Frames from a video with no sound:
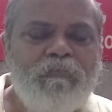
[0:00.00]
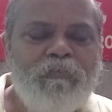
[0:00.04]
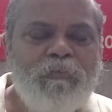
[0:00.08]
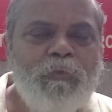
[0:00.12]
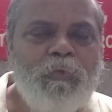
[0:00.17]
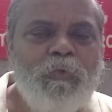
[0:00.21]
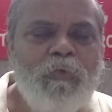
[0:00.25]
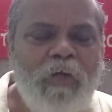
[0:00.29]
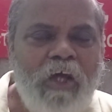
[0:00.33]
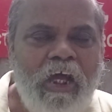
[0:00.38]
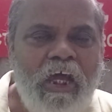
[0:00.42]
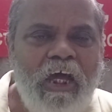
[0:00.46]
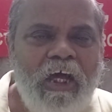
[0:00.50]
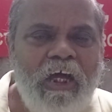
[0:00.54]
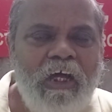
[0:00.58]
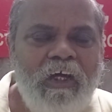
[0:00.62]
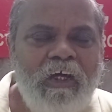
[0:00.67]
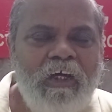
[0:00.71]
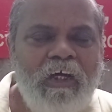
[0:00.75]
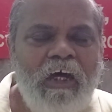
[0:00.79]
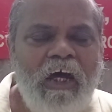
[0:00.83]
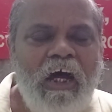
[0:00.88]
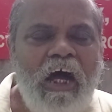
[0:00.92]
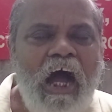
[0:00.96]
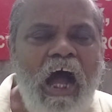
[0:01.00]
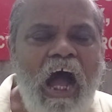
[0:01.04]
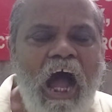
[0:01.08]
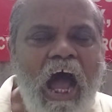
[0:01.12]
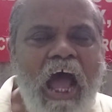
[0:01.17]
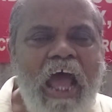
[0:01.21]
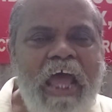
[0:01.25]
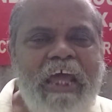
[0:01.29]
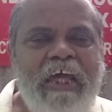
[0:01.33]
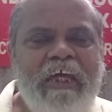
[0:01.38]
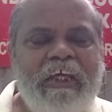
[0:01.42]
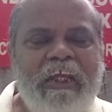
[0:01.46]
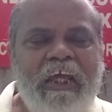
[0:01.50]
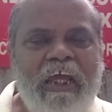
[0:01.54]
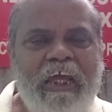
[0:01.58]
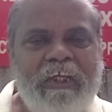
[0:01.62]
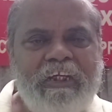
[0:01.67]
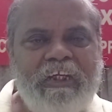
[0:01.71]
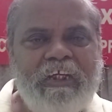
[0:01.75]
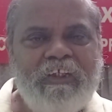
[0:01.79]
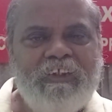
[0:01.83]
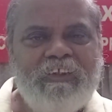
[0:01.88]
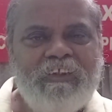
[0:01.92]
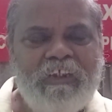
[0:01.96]
to a higher
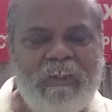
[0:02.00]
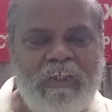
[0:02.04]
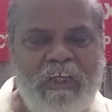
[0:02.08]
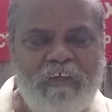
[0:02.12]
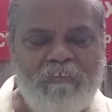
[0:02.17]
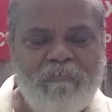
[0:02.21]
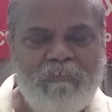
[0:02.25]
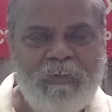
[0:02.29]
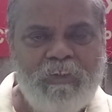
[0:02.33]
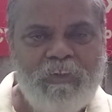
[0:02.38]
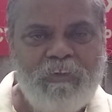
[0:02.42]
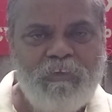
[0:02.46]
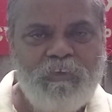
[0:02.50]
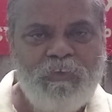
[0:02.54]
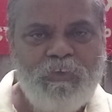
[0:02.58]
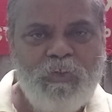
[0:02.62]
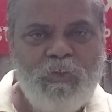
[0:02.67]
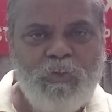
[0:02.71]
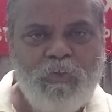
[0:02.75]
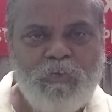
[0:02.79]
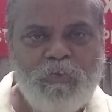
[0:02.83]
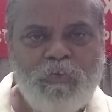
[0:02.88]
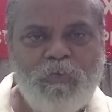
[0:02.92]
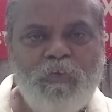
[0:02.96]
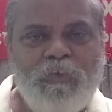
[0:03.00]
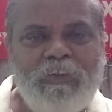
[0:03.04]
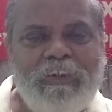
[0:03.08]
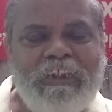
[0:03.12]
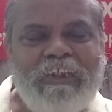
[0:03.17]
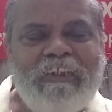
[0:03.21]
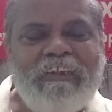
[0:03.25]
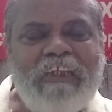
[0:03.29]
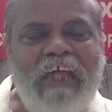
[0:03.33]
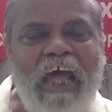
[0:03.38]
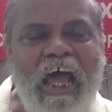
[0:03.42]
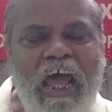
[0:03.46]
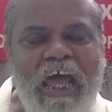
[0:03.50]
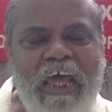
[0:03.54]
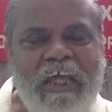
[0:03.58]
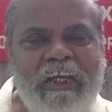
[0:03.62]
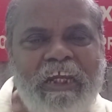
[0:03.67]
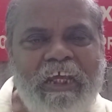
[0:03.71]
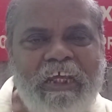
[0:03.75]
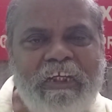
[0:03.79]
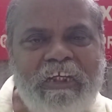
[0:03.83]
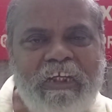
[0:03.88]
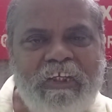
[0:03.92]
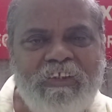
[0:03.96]
energy level. So this higher
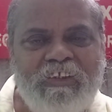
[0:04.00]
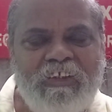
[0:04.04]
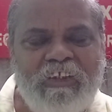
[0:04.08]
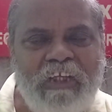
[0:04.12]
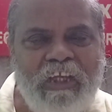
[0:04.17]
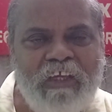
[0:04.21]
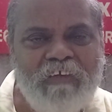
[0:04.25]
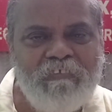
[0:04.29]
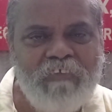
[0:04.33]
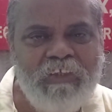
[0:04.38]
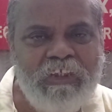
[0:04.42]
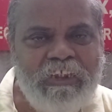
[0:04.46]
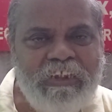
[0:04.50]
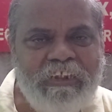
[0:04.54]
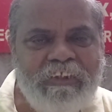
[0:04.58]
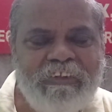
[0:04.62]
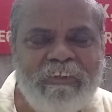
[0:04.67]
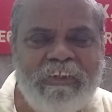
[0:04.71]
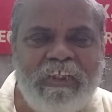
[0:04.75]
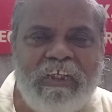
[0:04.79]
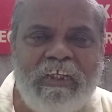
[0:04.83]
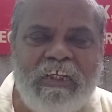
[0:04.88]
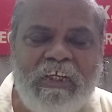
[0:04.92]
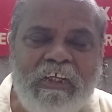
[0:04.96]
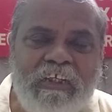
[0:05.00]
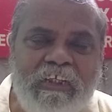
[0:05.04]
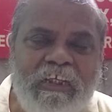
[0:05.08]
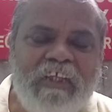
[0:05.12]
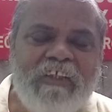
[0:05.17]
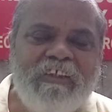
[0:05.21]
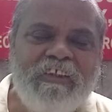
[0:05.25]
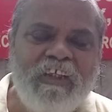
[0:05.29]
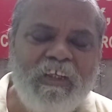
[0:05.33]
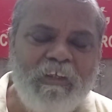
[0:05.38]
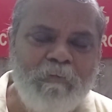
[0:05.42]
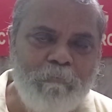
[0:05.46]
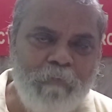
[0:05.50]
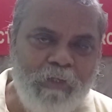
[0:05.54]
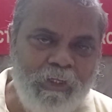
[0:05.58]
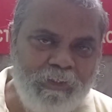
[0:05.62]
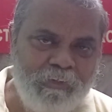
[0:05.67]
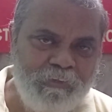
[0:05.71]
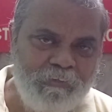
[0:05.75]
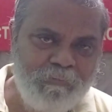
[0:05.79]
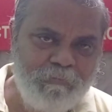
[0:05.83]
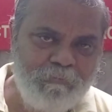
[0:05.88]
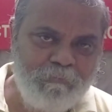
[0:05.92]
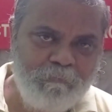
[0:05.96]
energy level is the conduction band,
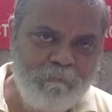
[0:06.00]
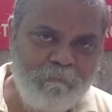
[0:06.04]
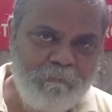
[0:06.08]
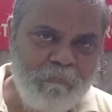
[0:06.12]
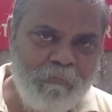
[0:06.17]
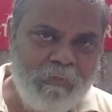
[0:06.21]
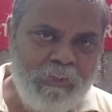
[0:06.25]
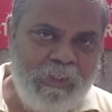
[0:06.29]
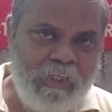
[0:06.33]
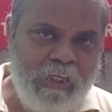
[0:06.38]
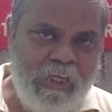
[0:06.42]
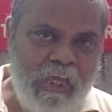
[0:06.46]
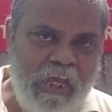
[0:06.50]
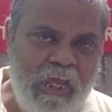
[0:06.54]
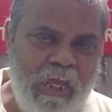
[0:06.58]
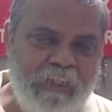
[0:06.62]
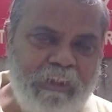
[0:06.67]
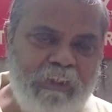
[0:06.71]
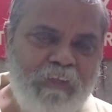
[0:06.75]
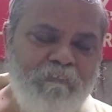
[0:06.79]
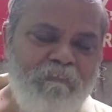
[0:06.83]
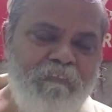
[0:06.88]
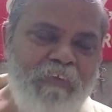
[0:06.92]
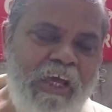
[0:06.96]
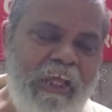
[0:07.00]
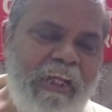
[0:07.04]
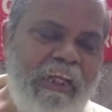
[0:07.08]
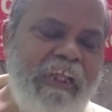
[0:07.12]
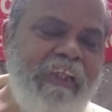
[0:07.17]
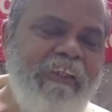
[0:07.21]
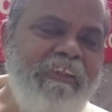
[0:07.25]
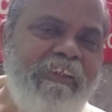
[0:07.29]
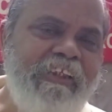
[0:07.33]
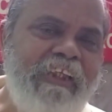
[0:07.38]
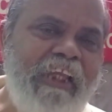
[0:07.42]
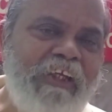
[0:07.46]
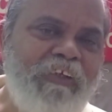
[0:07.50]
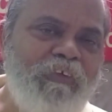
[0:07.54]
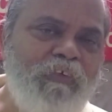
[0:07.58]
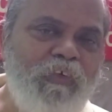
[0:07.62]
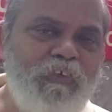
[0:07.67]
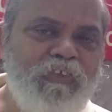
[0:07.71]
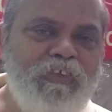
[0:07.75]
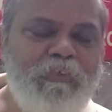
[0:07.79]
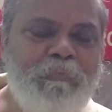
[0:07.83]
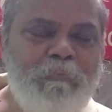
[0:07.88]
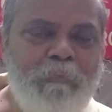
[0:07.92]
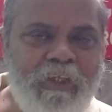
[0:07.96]
and the valence
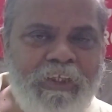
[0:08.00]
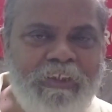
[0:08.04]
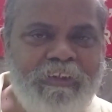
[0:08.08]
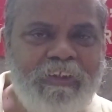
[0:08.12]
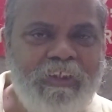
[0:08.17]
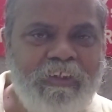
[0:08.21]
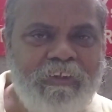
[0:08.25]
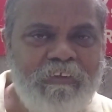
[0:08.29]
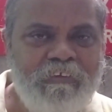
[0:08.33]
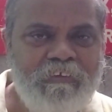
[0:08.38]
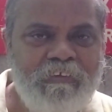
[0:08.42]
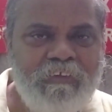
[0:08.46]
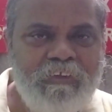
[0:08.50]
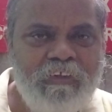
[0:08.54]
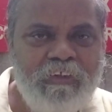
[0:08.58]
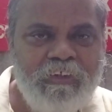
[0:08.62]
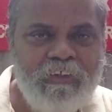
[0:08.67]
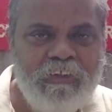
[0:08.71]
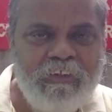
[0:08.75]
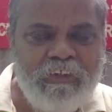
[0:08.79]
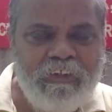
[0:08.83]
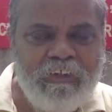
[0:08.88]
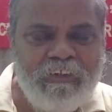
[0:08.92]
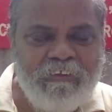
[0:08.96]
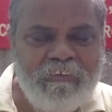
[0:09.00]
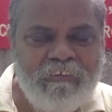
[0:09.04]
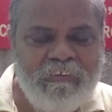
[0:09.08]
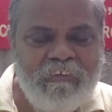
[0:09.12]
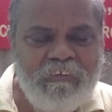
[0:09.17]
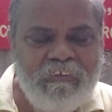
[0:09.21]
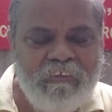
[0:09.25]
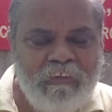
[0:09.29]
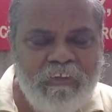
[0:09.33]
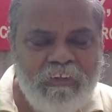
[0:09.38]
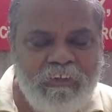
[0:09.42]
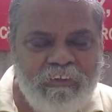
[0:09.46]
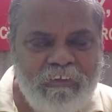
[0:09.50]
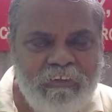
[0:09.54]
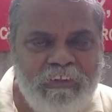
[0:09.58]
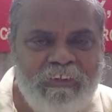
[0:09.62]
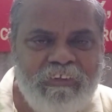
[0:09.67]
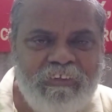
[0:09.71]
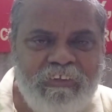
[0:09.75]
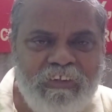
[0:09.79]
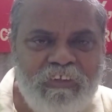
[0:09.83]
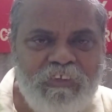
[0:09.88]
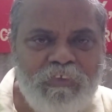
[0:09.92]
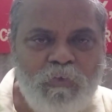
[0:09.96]
electrons present,
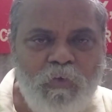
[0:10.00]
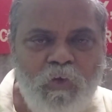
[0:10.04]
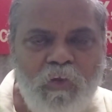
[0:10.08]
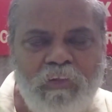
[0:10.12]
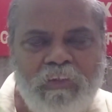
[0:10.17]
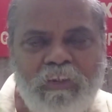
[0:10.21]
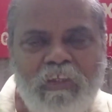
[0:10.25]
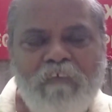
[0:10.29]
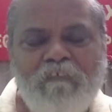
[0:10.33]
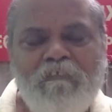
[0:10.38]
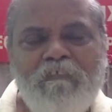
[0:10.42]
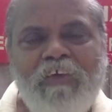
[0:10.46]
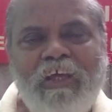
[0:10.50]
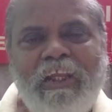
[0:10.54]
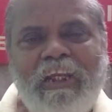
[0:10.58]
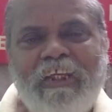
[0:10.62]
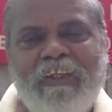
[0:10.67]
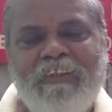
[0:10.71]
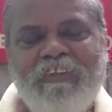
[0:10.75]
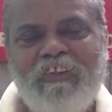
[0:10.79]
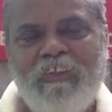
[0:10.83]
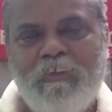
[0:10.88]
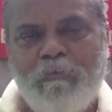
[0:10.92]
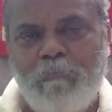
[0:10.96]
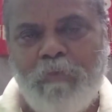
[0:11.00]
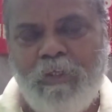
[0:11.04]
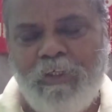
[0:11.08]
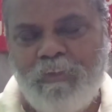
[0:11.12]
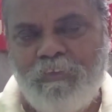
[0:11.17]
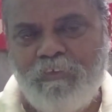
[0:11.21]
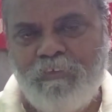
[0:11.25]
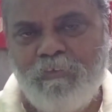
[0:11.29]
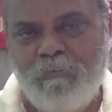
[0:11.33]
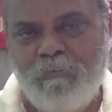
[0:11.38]
this is called the valency band.